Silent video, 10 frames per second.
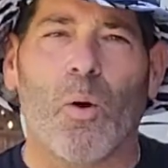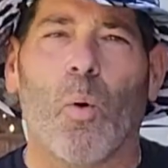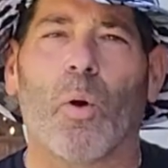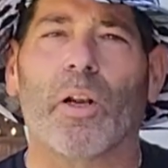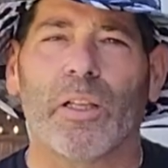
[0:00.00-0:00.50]

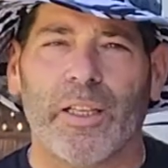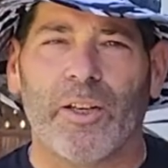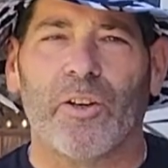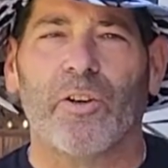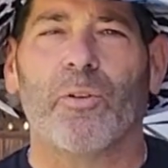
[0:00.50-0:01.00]
or
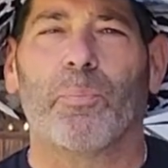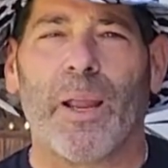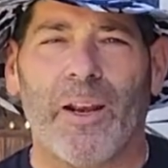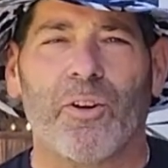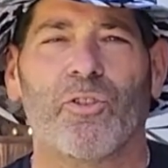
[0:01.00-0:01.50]
cleaner,
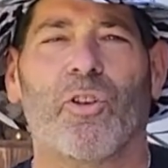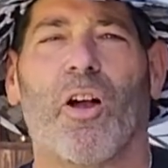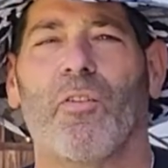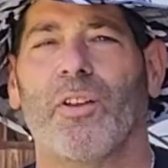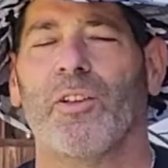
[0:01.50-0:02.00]
painter
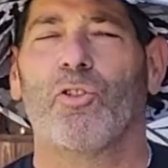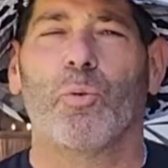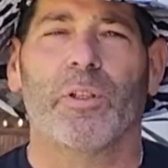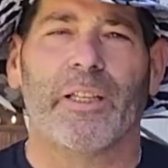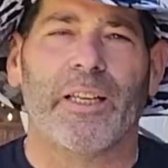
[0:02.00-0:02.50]
solvent,
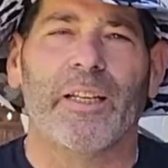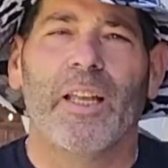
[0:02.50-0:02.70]
toluene